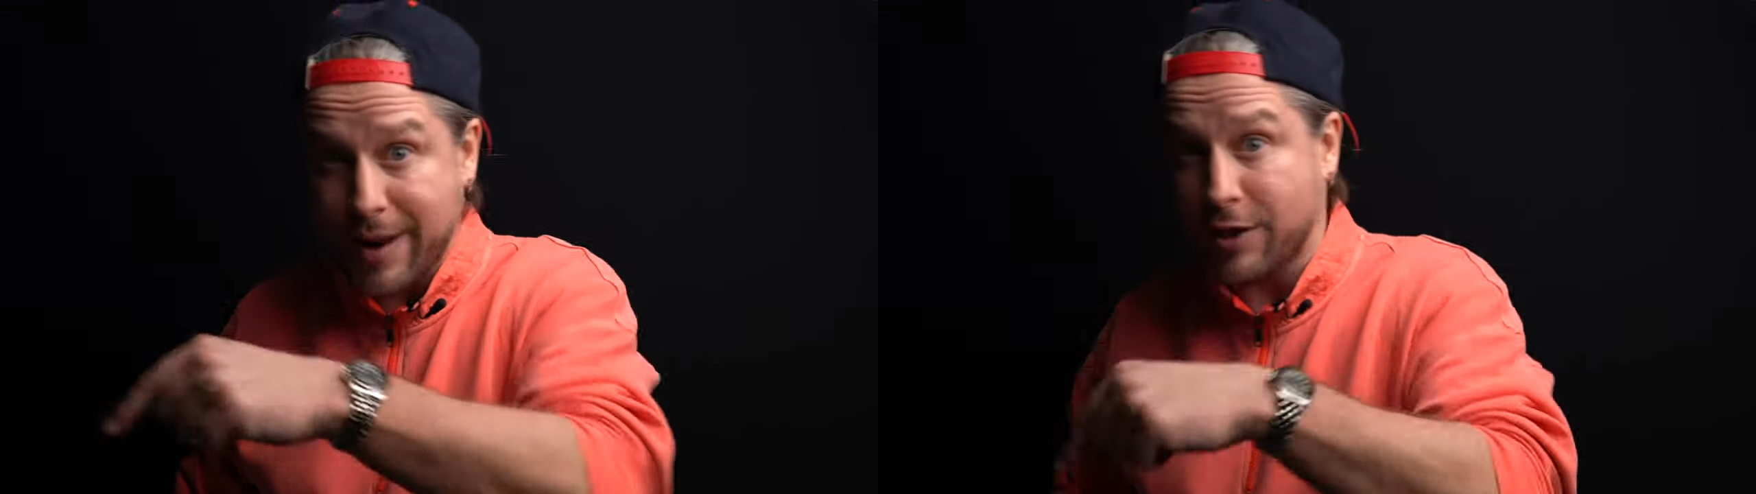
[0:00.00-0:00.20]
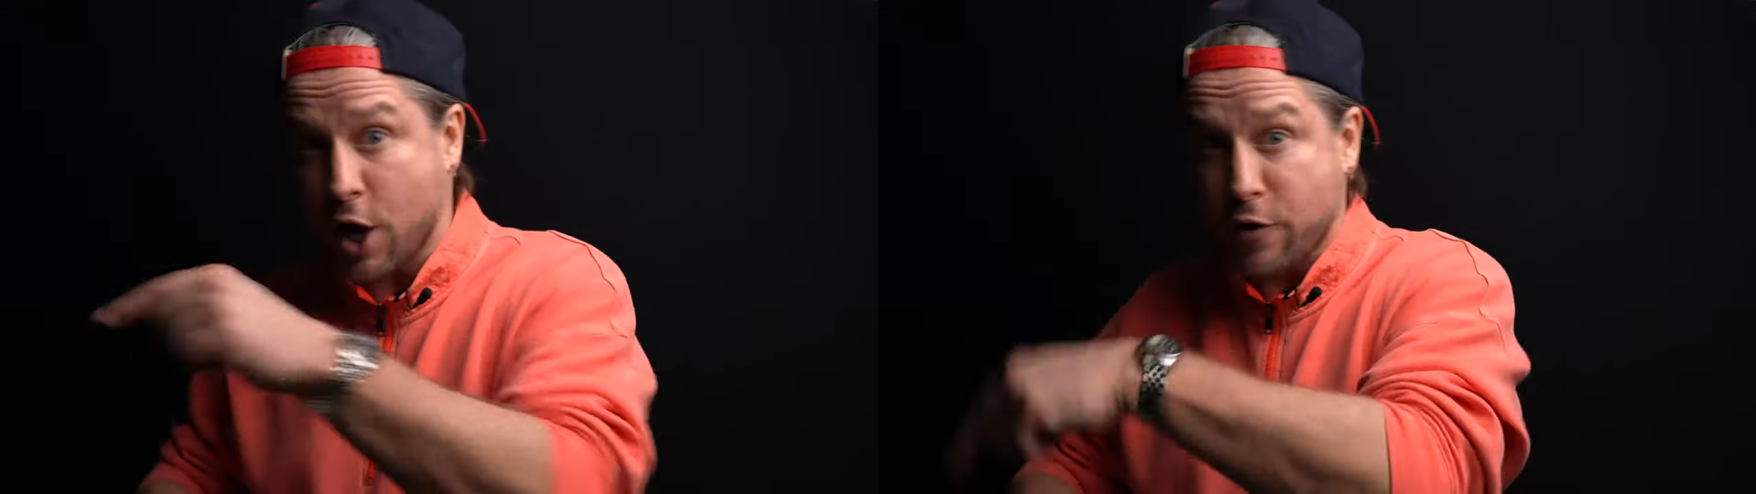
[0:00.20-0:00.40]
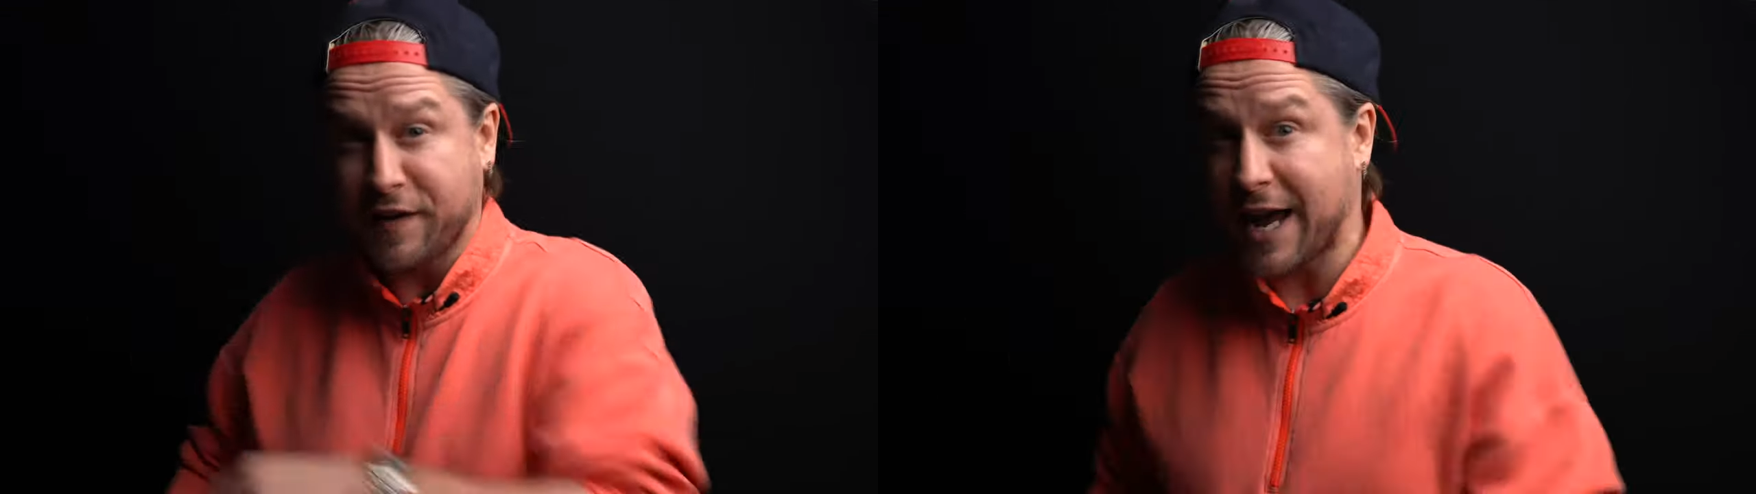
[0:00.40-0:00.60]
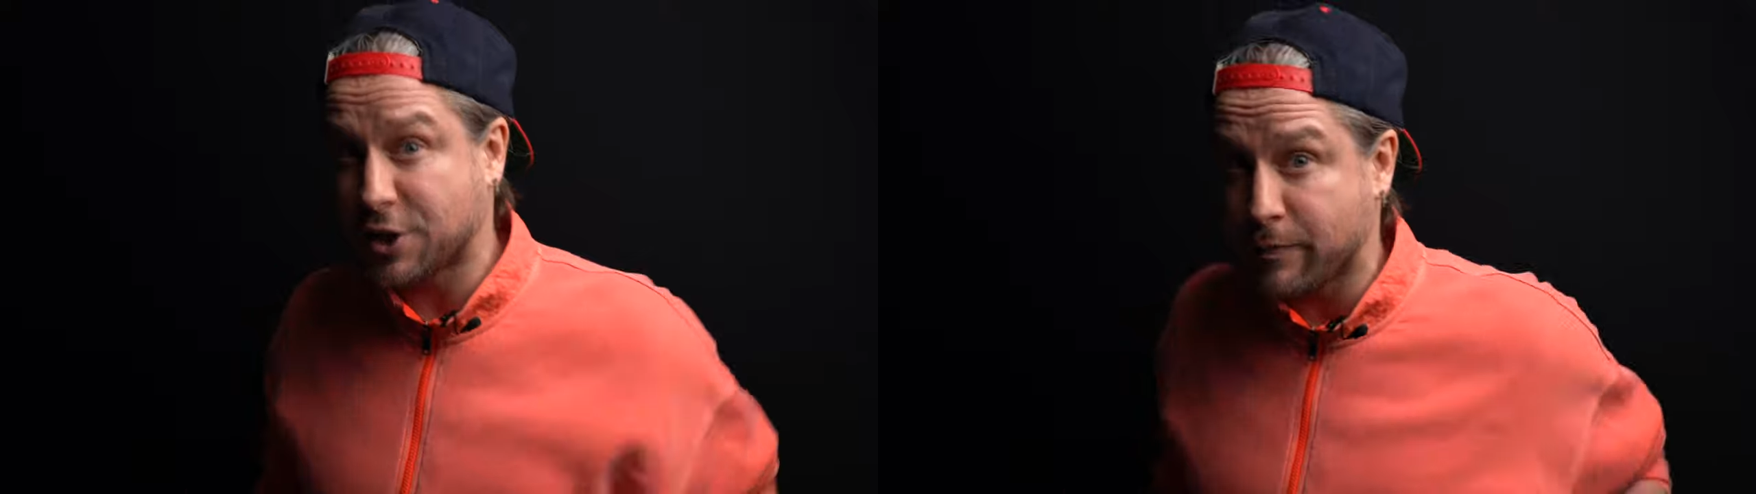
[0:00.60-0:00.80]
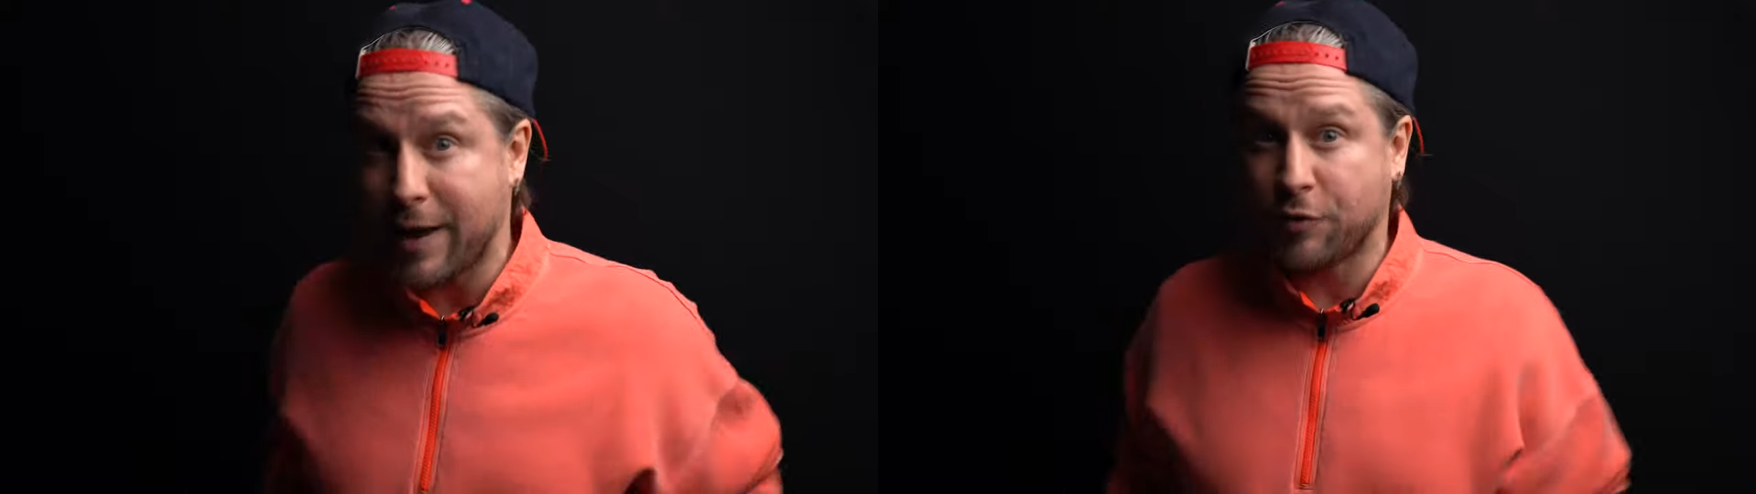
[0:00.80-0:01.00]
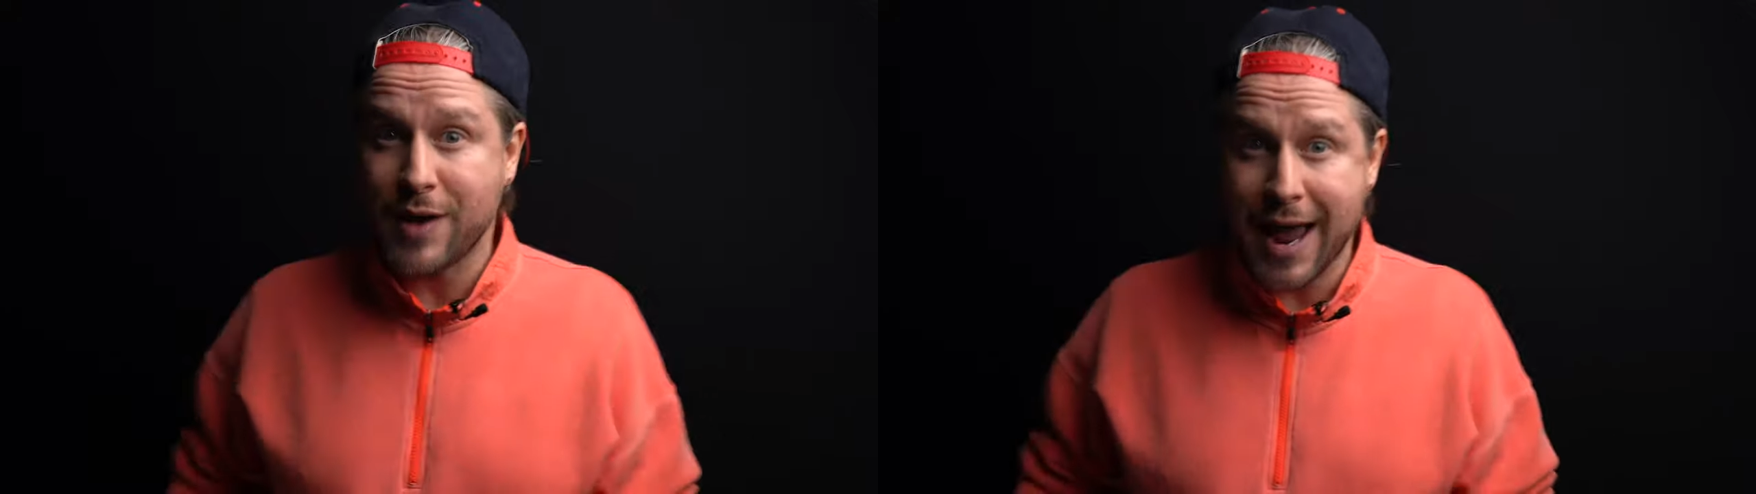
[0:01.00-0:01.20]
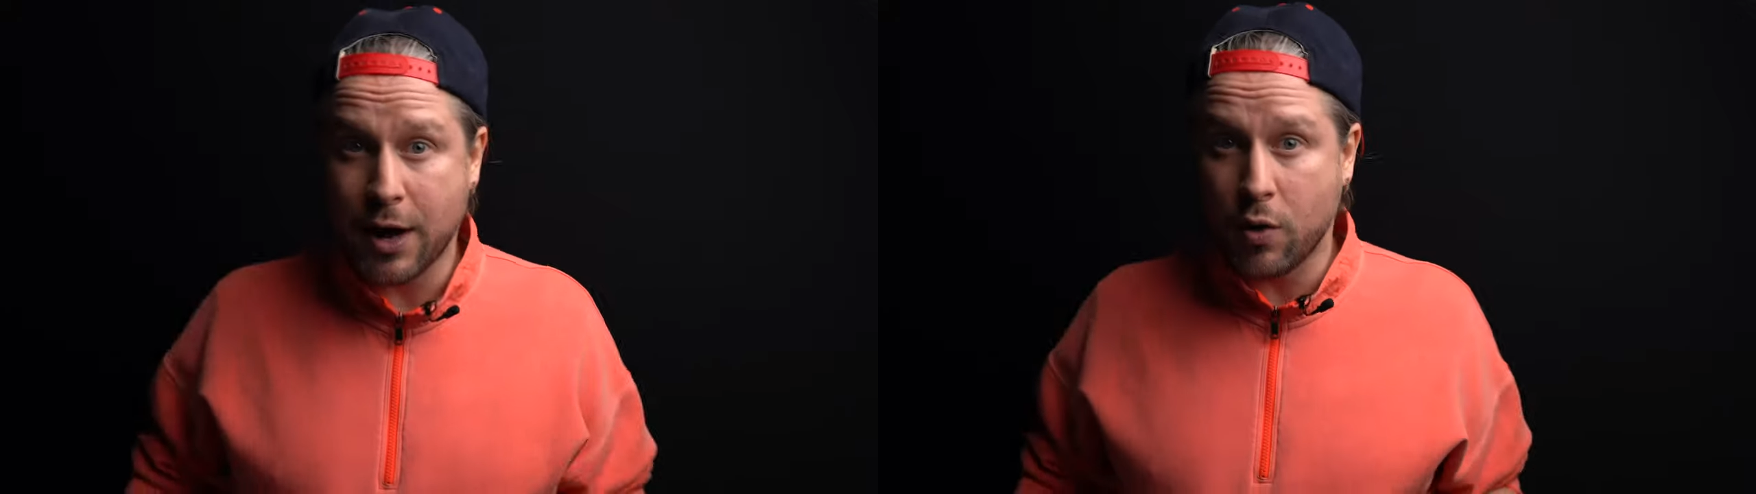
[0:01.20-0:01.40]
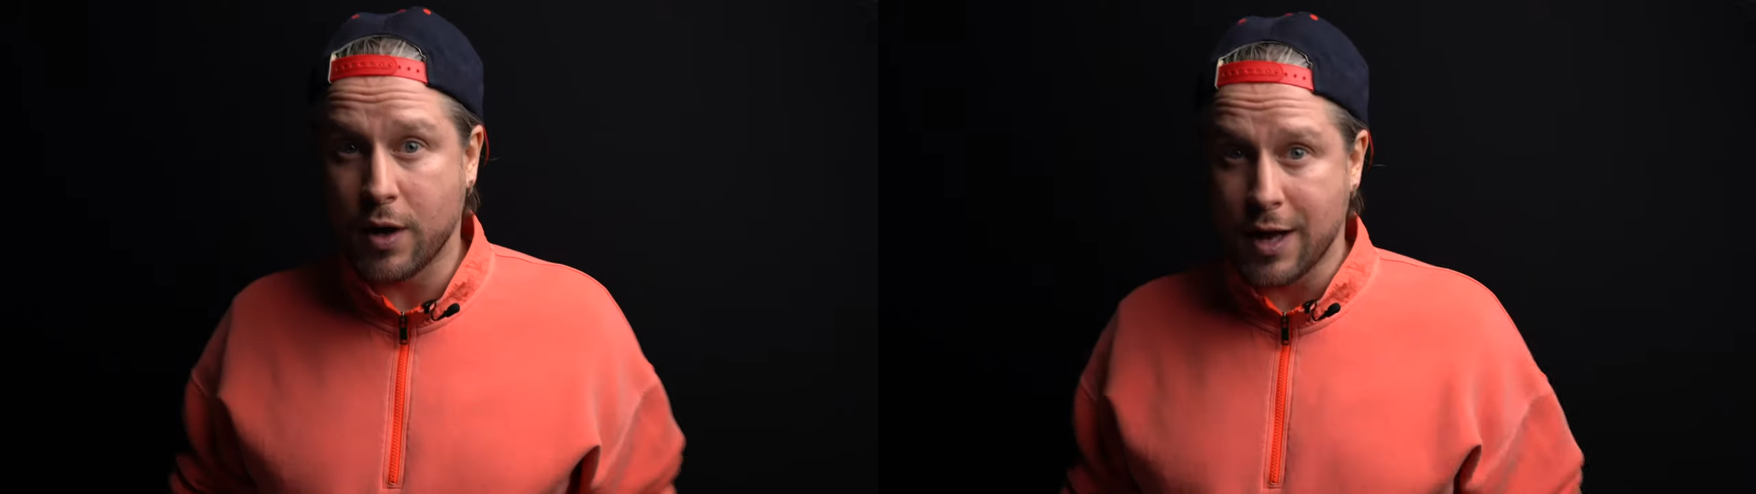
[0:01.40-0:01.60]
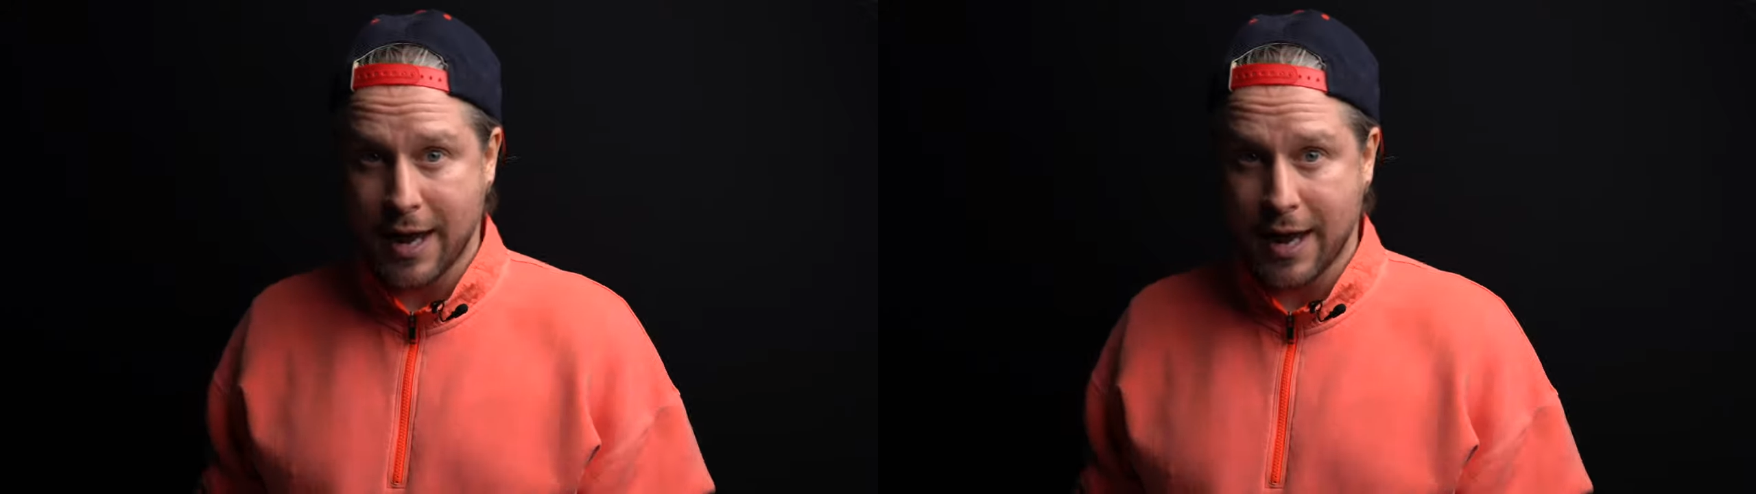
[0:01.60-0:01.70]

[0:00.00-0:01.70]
hit the notification bell now